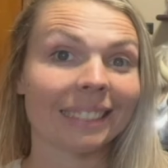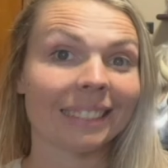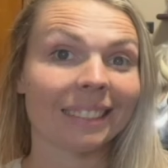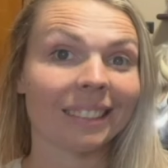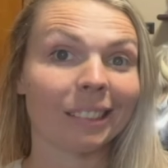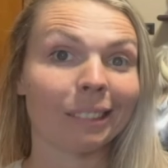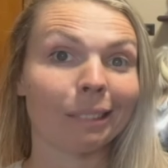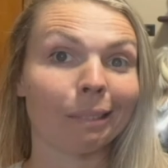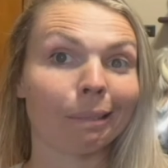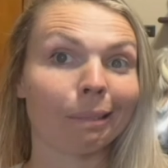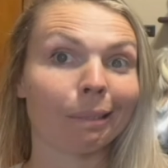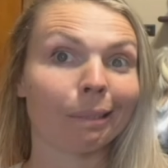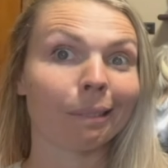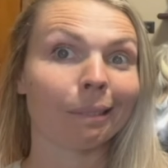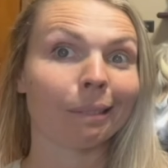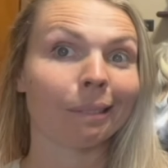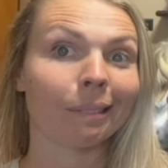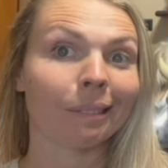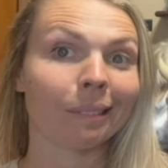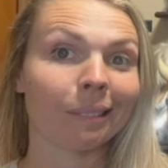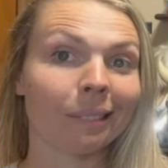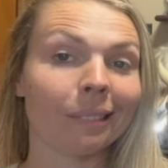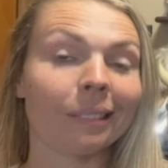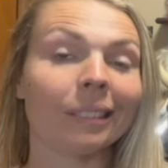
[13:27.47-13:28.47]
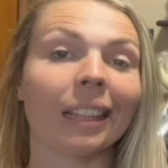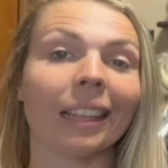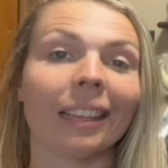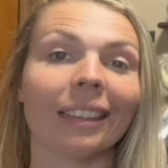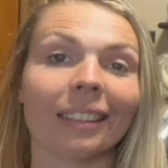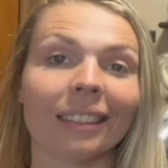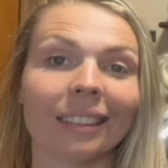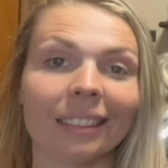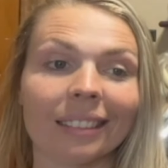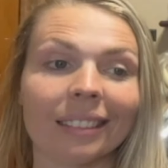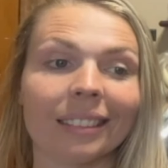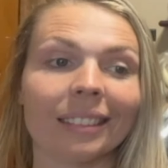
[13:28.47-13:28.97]

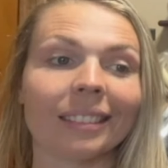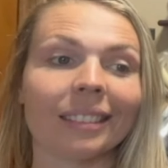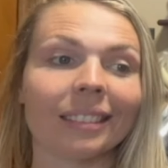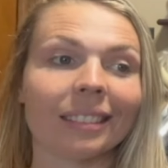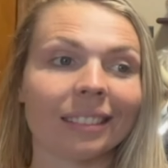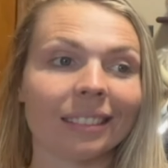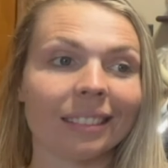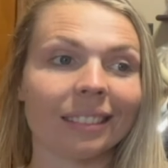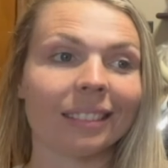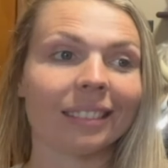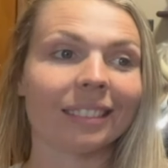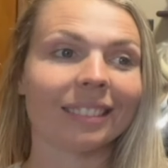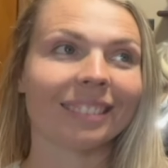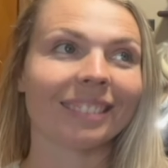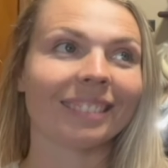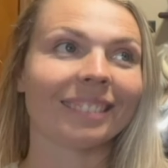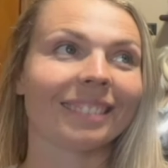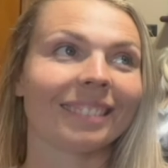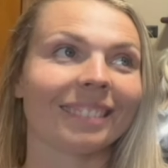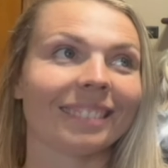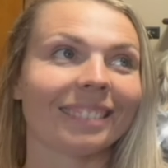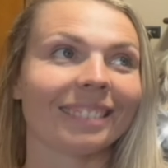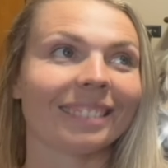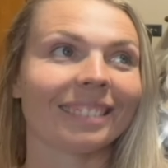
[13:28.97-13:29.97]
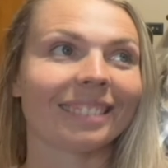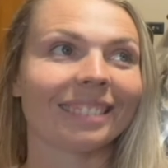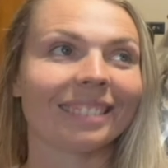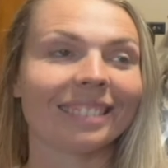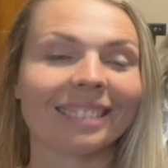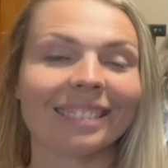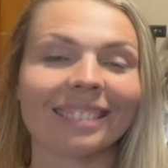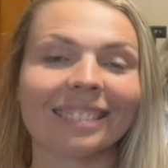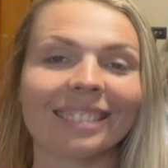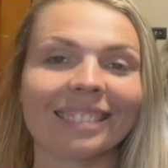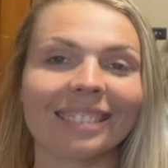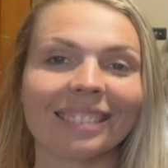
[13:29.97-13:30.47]

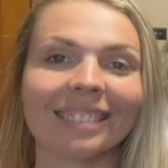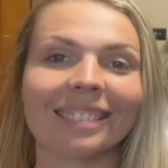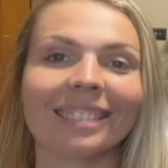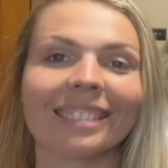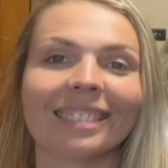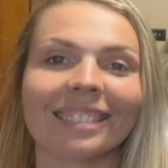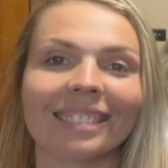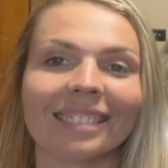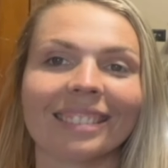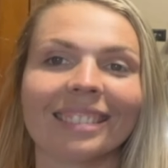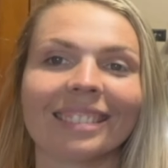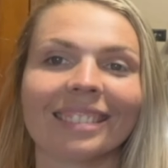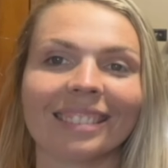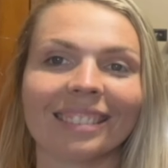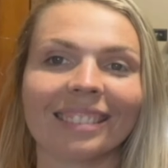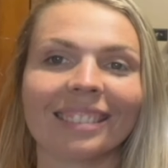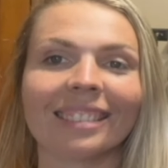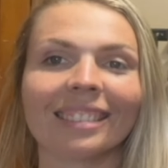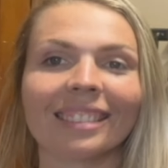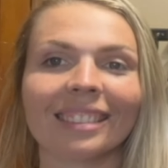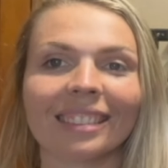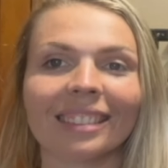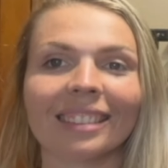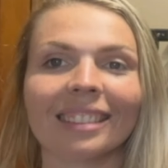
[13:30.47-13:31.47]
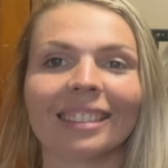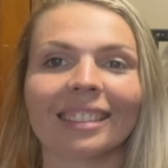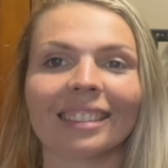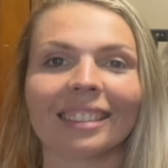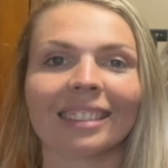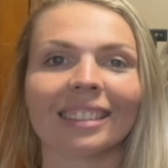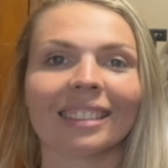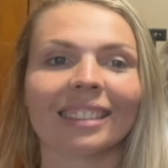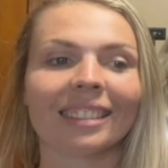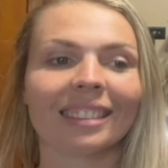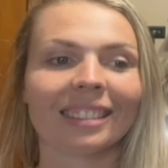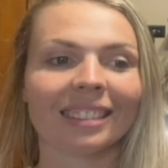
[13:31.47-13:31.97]

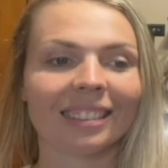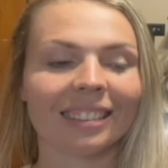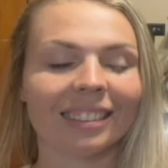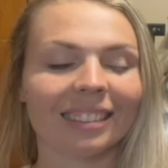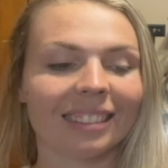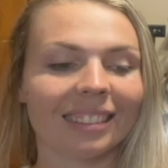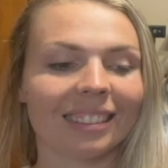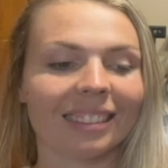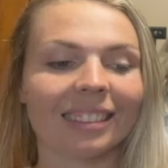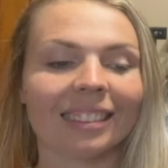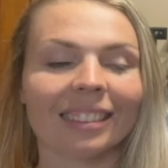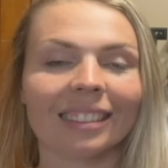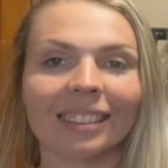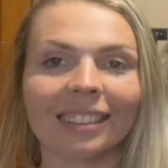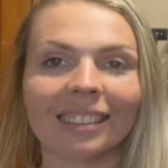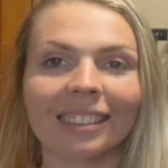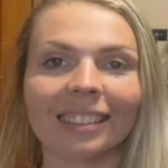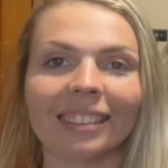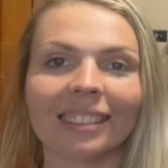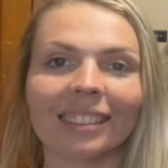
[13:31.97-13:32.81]
This person isn't speaking.